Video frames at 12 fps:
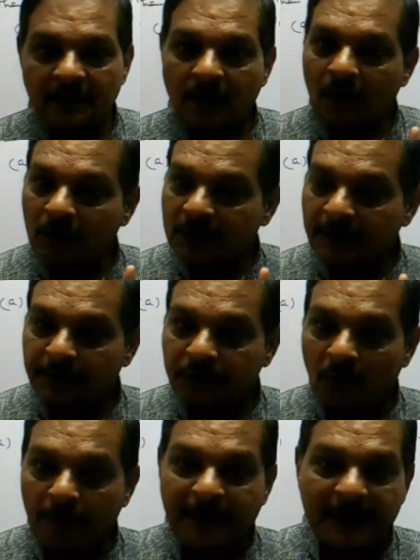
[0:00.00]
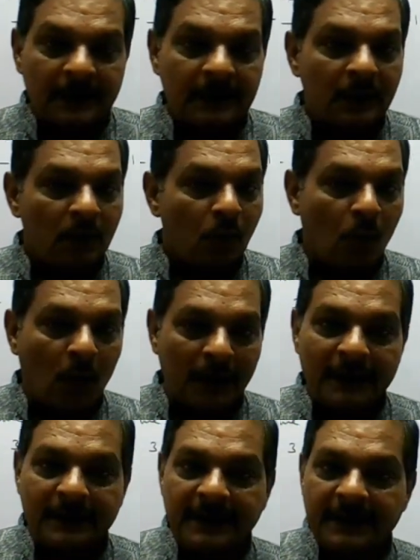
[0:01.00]
on the topic
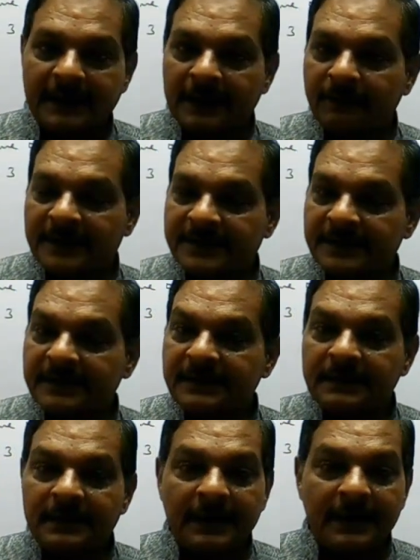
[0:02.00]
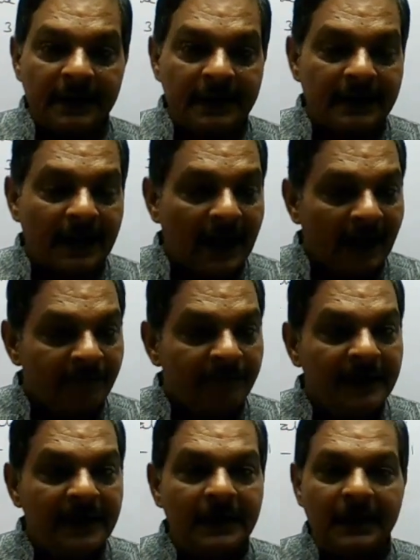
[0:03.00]
quadratic equation in
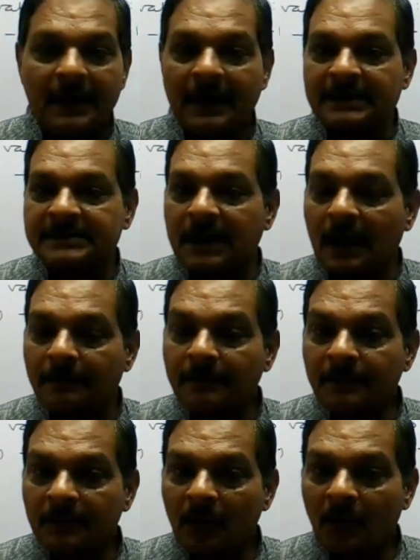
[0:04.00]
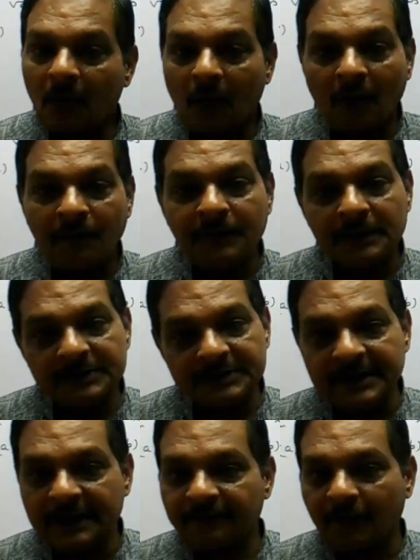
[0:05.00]
every exam of
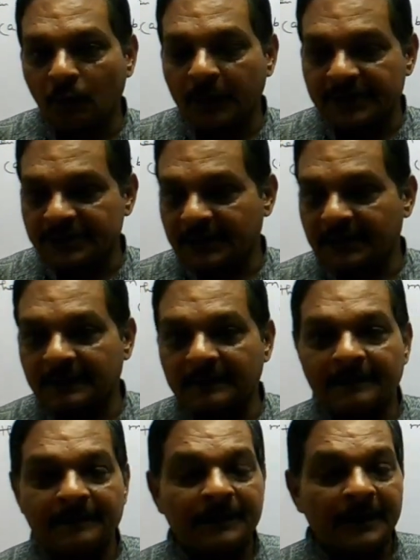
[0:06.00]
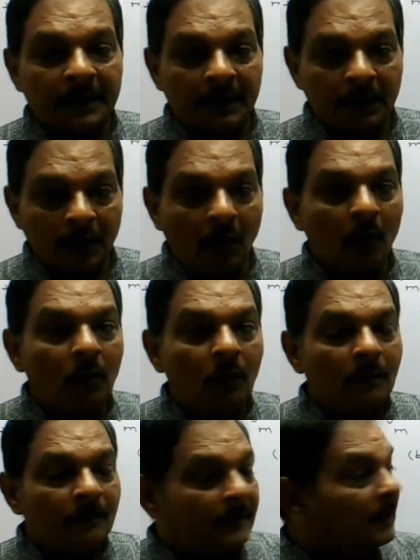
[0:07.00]
CA Foundation. Now
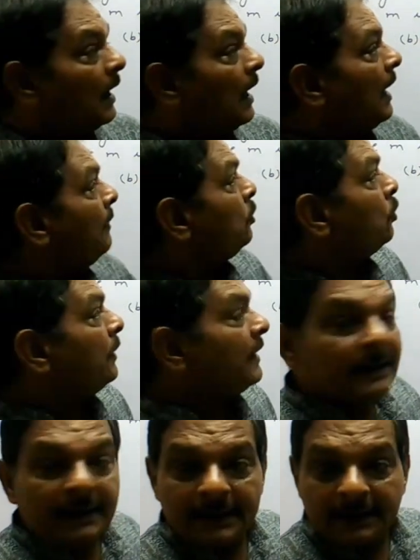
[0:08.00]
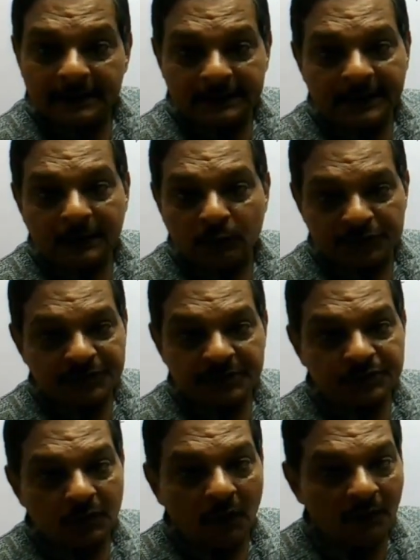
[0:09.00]
I am doing the questions
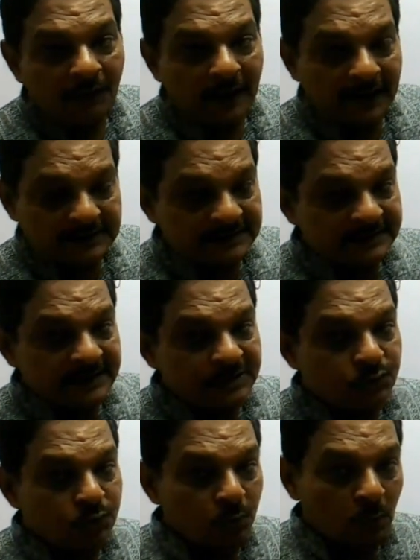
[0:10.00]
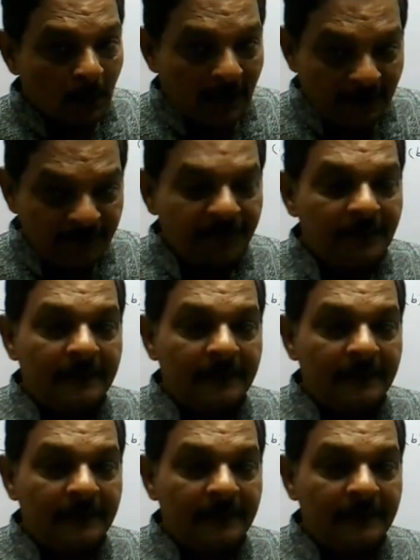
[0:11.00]
of exercise 2F,